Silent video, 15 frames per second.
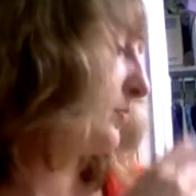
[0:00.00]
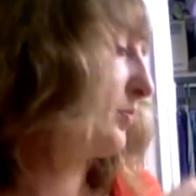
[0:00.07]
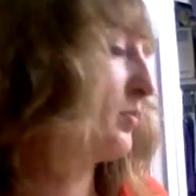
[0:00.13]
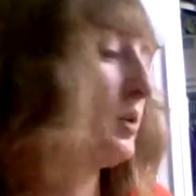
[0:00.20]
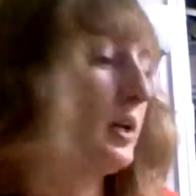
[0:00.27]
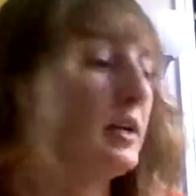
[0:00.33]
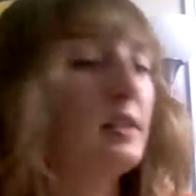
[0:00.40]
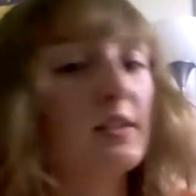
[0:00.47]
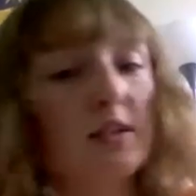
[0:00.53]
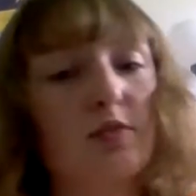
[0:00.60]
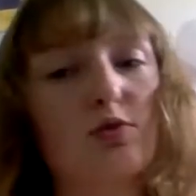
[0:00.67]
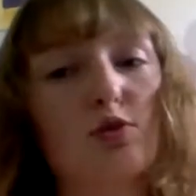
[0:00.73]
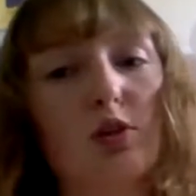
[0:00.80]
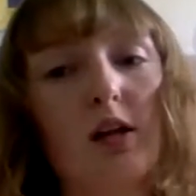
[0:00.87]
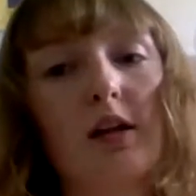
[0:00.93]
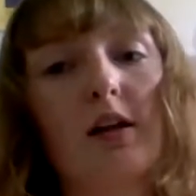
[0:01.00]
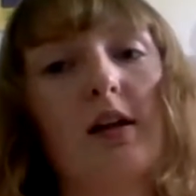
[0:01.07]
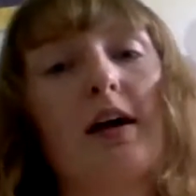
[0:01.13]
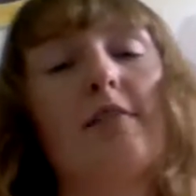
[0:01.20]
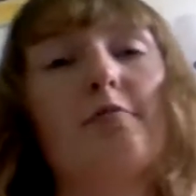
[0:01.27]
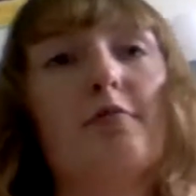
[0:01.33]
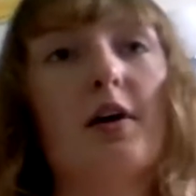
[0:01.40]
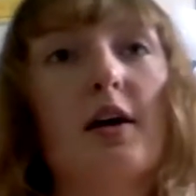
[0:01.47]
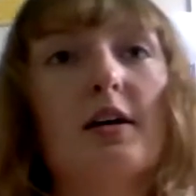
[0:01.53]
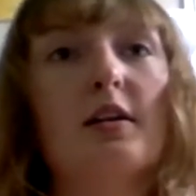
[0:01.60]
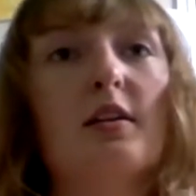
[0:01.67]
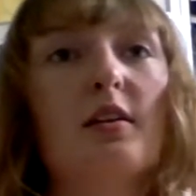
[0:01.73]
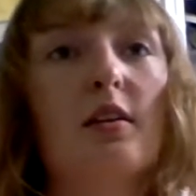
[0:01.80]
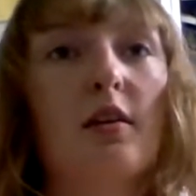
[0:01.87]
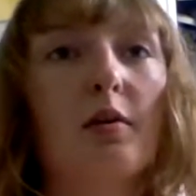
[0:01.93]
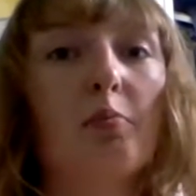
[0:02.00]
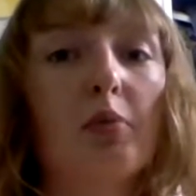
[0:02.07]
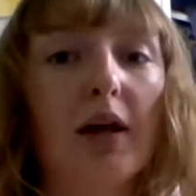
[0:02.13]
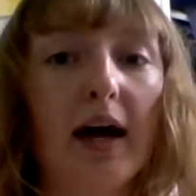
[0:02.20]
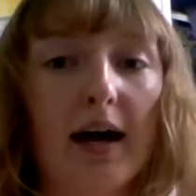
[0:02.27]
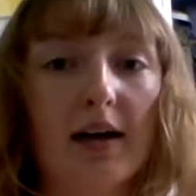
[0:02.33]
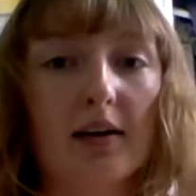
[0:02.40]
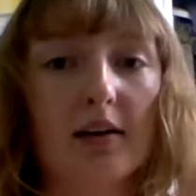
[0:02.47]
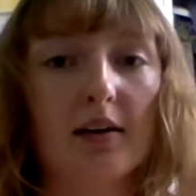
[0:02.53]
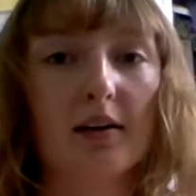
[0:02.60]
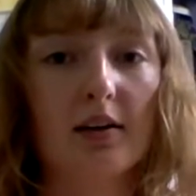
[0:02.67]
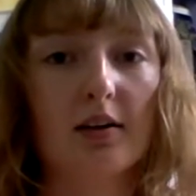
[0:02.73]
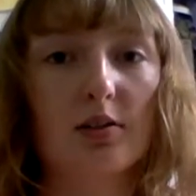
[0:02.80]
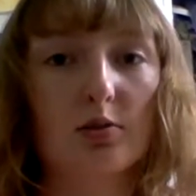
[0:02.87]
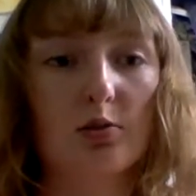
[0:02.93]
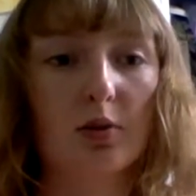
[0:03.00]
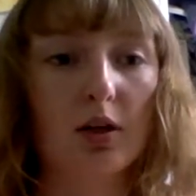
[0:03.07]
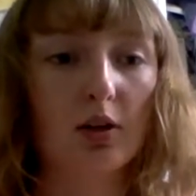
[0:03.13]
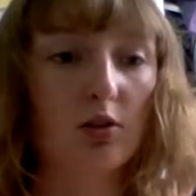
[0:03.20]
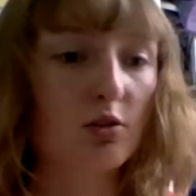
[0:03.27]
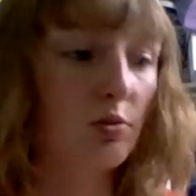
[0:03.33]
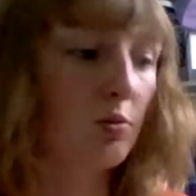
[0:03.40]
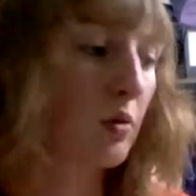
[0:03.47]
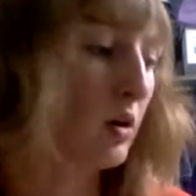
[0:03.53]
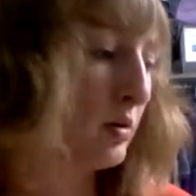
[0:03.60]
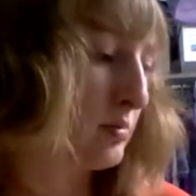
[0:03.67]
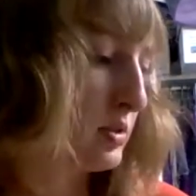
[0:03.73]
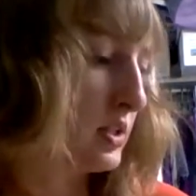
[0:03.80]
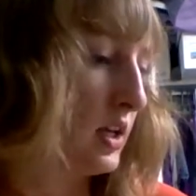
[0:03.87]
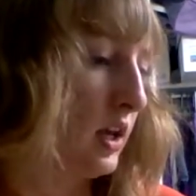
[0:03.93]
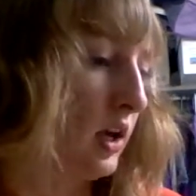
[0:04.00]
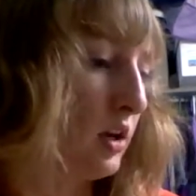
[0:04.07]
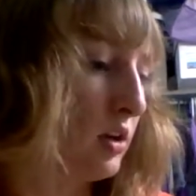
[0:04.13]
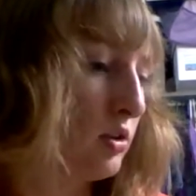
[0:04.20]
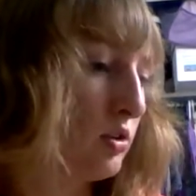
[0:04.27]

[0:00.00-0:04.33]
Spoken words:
Plains gives you a lot of life. The black as well, the swamps, can